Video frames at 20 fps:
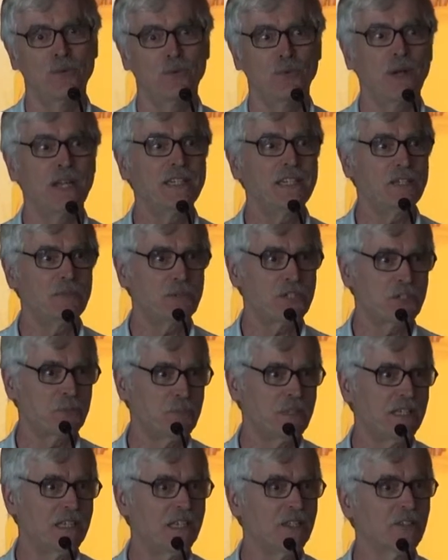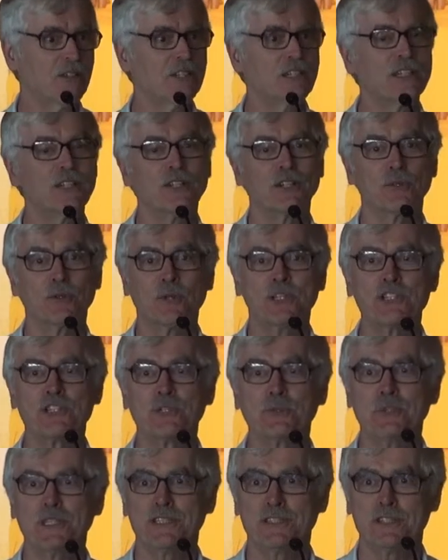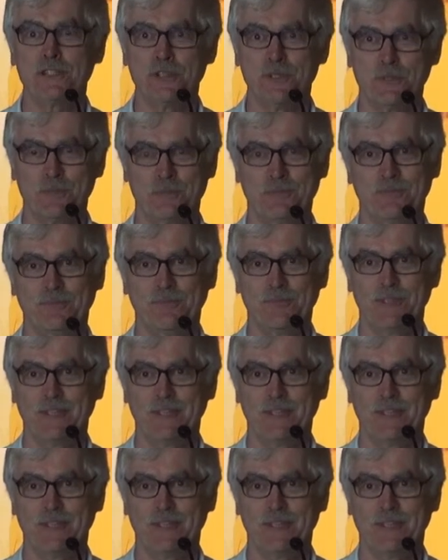Wendy was speaking earlier. What should we do?